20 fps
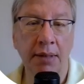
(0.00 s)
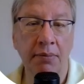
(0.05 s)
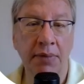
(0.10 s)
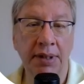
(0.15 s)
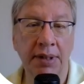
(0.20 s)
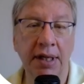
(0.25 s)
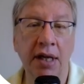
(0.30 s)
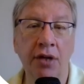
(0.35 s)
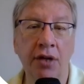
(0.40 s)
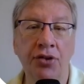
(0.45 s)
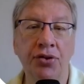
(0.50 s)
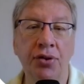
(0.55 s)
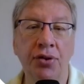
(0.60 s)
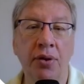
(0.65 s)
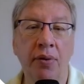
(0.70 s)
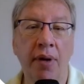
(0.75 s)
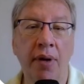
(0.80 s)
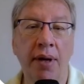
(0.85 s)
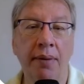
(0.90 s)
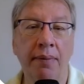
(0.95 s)
me tell a
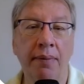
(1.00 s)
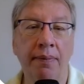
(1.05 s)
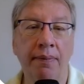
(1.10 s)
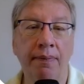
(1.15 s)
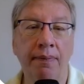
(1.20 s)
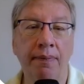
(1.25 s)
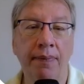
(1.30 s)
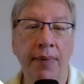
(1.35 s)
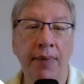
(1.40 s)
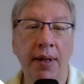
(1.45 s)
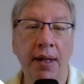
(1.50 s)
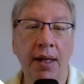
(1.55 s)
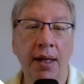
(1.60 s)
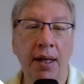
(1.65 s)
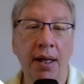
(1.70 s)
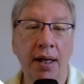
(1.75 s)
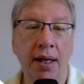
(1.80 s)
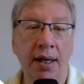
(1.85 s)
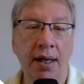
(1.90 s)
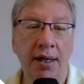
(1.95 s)
story.
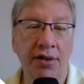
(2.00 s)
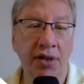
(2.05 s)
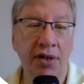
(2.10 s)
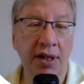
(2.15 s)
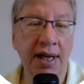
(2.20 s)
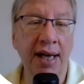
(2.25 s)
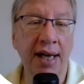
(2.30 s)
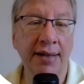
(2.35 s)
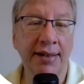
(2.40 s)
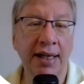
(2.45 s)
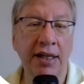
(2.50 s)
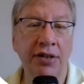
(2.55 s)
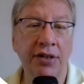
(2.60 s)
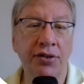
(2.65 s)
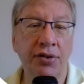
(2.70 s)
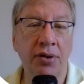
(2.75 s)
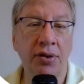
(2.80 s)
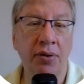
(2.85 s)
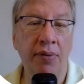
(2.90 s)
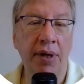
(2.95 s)
It's a Kazakh
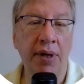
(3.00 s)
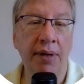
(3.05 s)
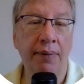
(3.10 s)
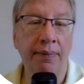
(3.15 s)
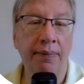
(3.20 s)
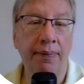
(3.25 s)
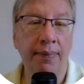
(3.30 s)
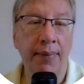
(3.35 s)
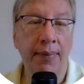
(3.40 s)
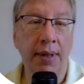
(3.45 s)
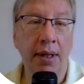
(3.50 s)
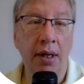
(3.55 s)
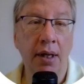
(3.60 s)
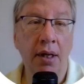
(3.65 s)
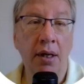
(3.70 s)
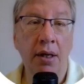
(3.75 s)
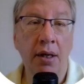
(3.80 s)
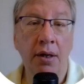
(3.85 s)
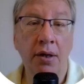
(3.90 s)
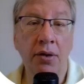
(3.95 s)
story.
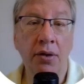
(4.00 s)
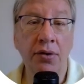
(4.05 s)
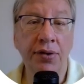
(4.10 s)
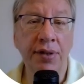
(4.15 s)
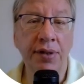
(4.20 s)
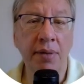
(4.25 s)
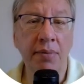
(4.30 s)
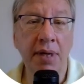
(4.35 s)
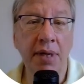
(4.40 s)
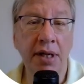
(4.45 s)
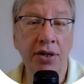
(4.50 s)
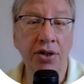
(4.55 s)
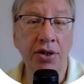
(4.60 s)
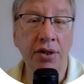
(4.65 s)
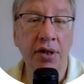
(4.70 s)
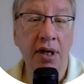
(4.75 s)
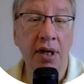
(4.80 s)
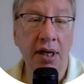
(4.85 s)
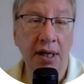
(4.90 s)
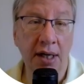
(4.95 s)
Ursa
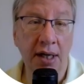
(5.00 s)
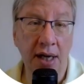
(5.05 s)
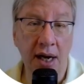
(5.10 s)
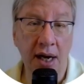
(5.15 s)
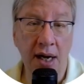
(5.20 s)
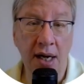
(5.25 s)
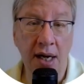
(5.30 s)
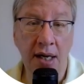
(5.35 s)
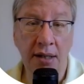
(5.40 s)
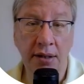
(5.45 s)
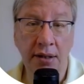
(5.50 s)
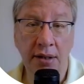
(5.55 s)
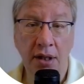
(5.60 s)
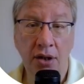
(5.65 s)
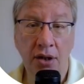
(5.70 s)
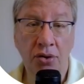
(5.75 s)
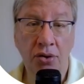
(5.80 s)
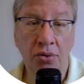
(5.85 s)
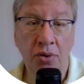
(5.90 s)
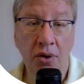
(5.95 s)
Major guards
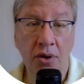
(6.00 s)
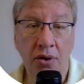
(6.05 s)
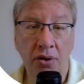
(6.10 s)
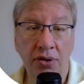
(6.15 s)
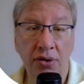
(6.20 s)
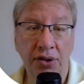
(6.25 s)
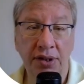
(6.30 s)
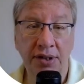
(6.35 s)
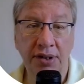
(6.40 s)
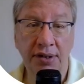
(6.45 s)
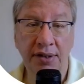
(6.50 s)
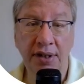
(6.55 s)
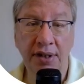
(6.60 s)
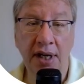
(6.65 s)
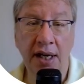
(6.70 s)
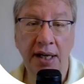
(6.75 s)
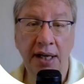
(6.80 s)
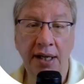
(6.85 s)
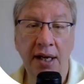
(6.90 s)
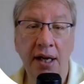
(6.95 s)
two horses
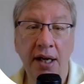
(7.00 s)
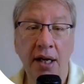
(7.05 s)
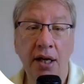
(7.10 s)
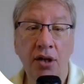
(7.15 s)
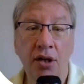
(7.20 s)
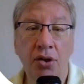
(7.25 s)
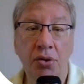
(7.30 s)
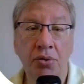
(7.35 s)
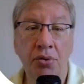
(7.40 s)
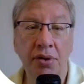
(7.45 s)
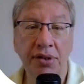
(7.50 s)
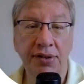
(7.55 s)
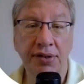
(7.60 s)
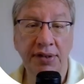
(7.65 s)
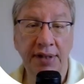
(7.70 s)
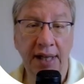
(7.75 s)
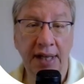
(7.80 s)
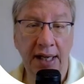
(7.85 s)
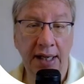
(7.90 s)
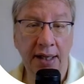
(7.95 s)
tied to a
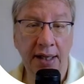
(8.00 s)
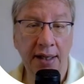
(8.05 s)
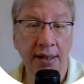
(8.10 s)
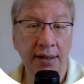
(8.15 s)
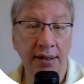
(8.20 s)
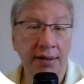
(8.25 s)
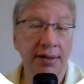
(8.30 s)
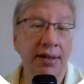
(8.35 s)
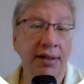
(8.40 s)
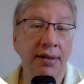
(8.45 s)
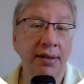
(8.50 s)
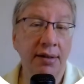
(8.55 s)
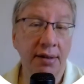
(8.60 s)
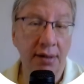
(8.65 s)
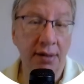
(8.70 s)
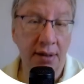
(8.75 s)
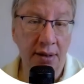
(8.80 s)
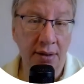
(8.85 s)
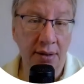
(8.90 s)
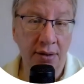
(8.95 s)
stake,
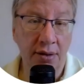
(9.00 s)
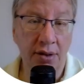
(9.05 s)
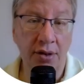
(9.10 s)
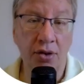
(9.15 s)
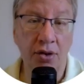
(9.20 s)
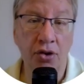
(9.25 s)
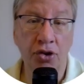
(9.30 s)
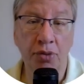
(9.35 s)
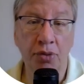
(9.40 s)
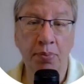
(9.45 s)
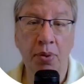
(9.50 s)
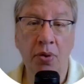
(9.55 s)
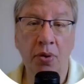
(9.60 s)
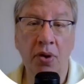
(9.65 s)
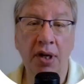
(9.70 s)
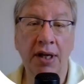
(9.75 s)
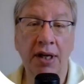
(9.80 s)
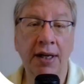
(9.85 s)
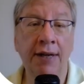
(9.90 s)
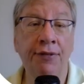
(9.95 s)
the North
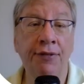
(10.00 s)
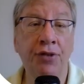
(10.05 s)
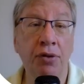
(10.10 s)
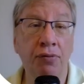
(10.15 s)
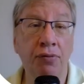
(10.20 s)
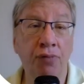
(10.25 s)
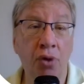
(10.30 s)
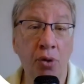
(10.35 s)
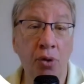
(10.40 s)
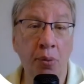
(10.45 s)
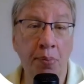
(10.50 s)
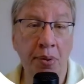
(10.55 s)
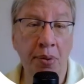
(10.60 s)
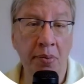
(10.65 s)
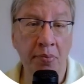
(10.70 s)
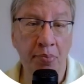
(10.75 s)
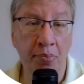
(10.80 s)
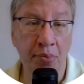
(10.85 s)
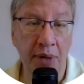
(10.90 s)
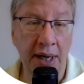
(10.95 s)
Pole. If the rope
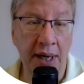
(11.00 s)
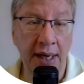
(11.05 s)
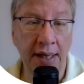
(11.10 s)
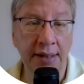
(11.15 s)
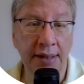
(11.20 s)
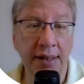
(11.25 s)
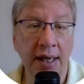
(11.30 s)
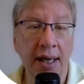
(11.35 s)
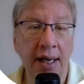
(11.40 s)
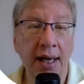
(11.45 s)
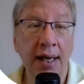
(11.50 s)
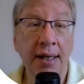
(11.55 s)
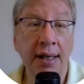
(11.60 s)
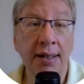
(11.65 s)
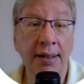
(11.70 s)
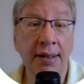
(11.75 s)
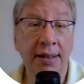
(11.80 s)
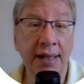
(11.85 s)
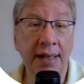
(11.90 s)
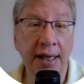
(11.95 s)
breaks,
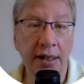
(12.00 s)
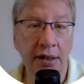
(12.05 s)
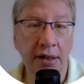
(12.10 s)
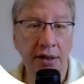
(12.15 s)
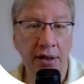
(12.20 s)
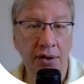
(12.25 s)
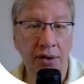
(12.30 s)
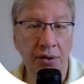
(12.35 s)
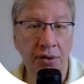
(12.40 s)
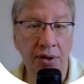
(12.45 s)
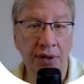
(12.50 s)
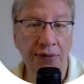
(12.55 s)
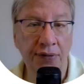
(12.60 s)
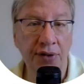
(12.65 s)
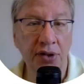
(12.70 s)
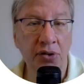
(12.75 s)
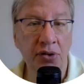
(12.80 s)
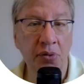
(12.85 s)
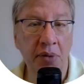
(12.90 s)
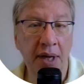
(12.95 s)
then the
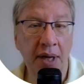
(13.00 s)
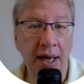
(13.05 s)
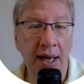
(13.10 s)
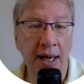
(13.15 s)
universe will